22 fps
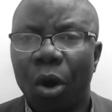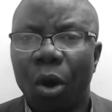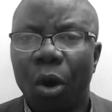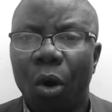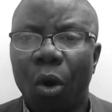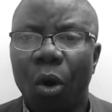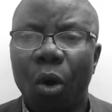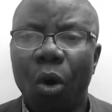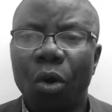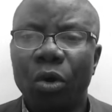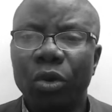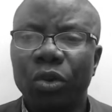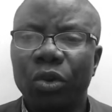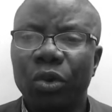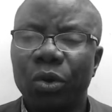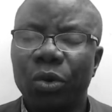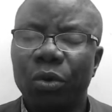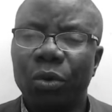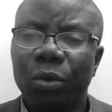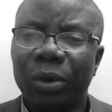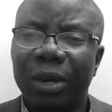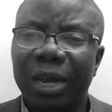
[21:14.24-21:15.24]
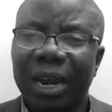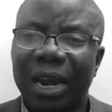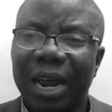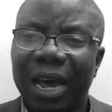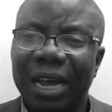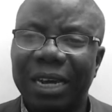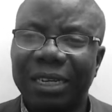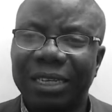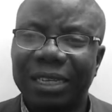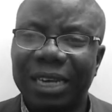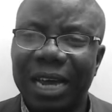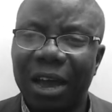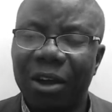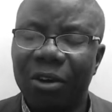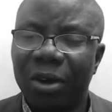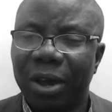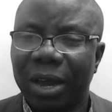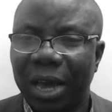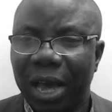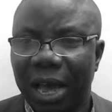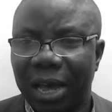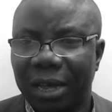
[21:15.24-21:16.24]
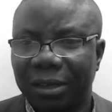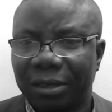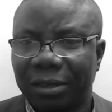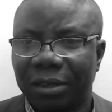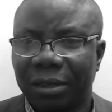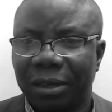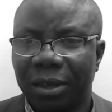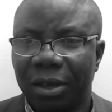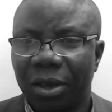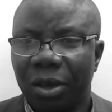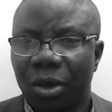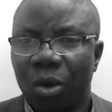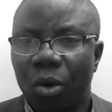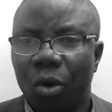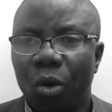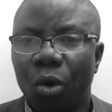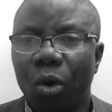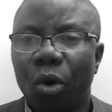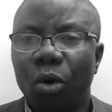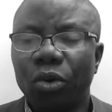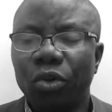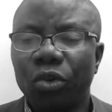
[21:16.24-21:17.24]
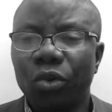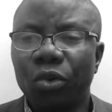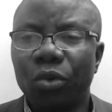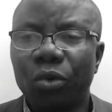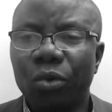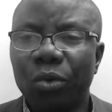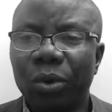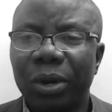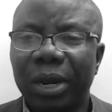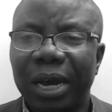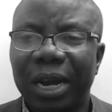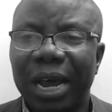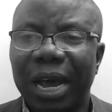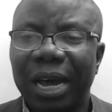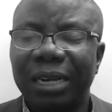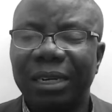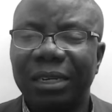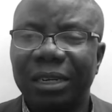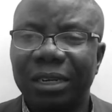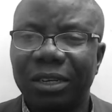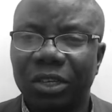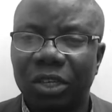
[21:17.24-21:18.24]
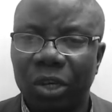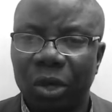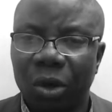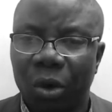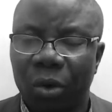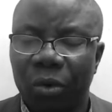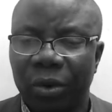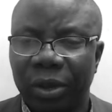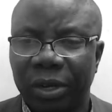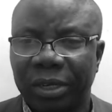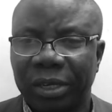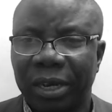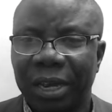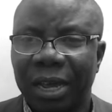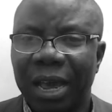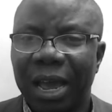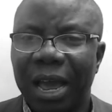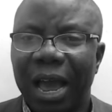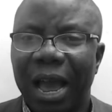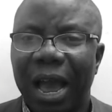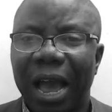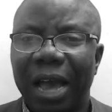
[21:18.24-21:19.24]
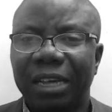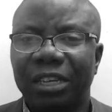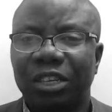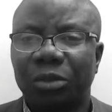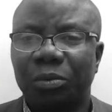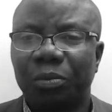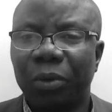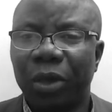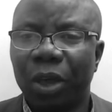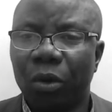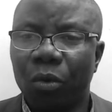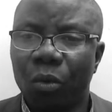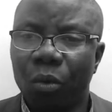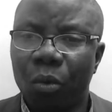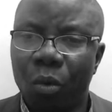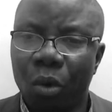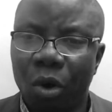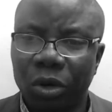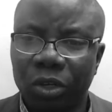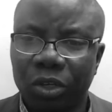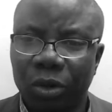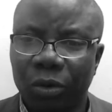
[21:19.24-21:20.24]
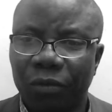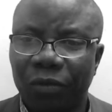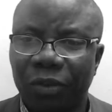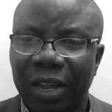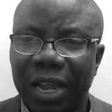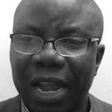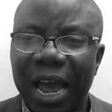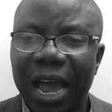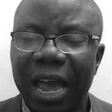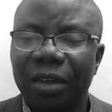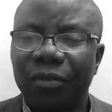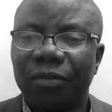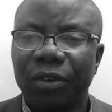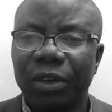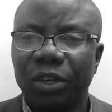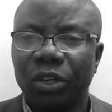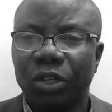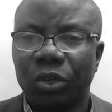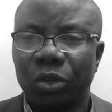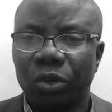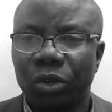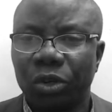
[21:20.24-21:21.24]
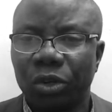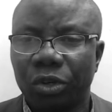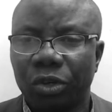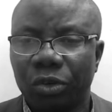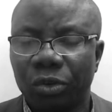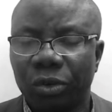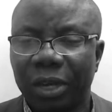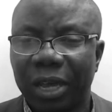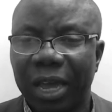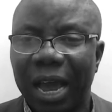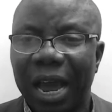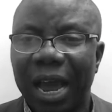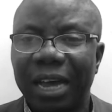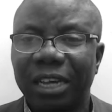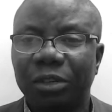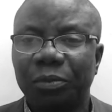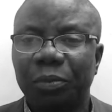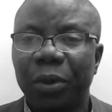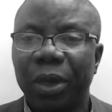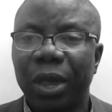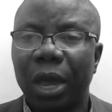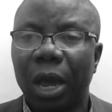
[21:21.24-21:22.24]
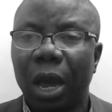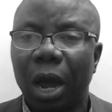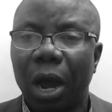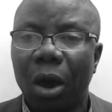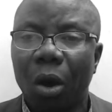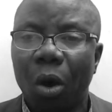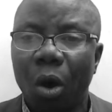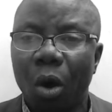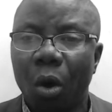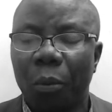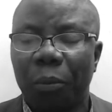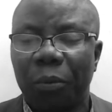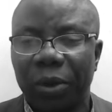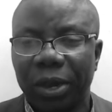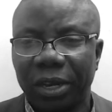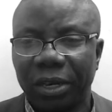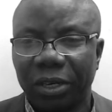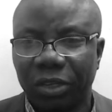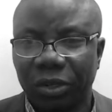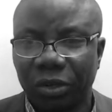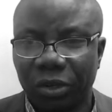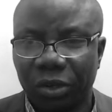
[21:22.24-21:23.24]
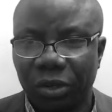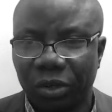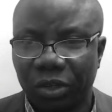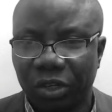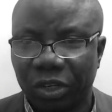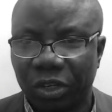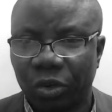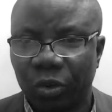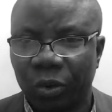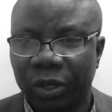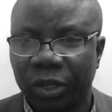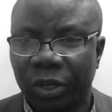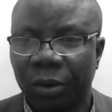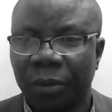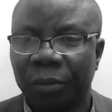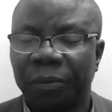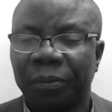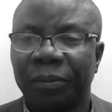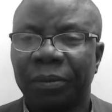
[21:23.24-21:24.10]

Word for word: O you that are downcast, O you that are discouraged, I speak words of life into you today. I speak hope into your situation.